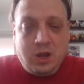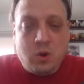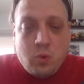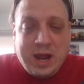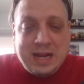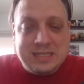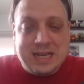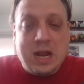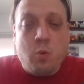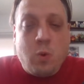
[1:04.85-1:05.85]
Arise
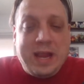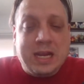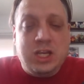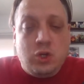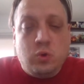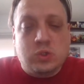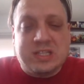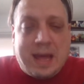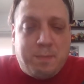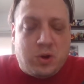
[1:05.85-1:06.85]
and awaken you who
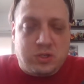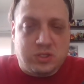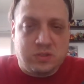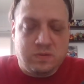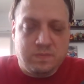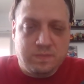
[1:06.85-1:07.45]
slumbers.